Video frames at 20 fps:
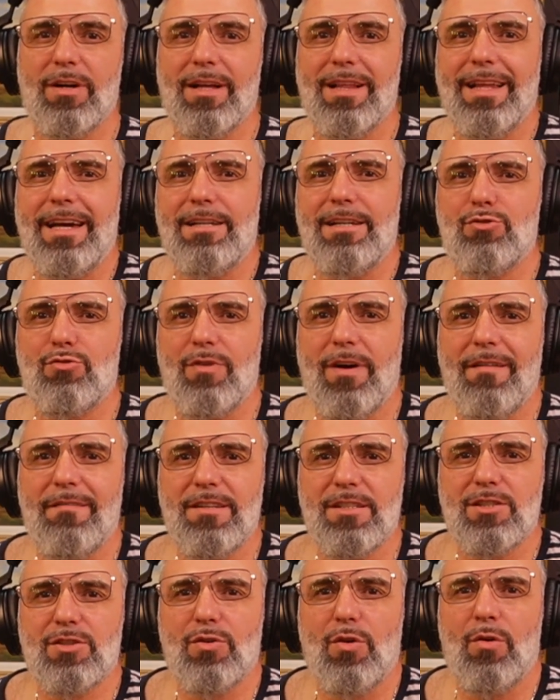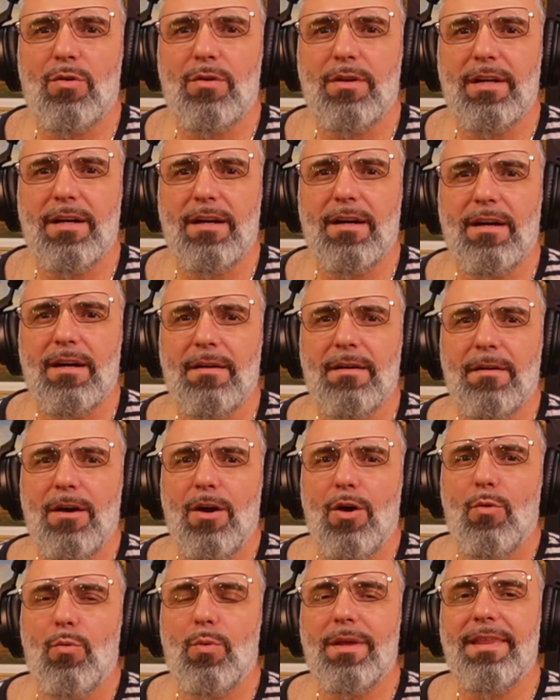Travis on
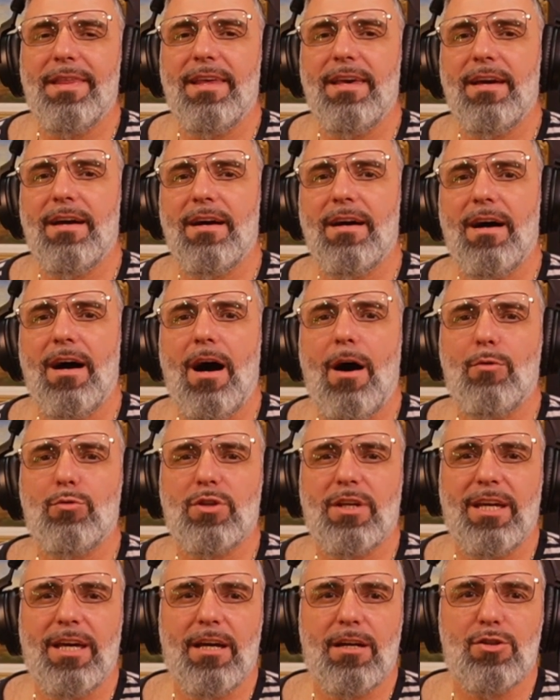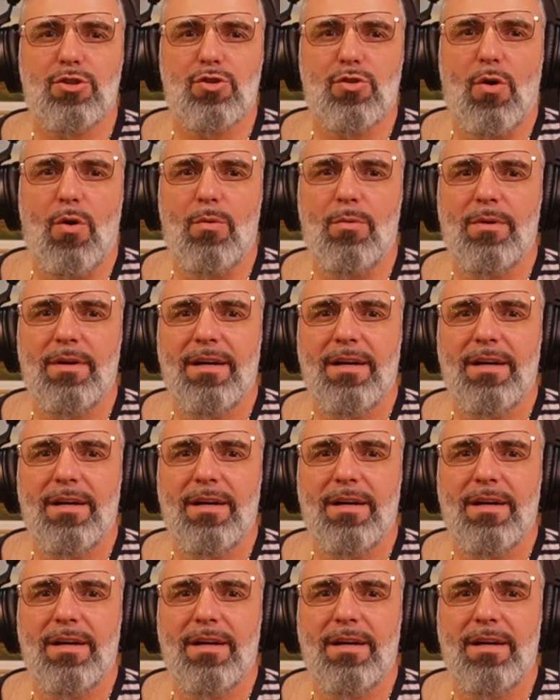with the Outkick show,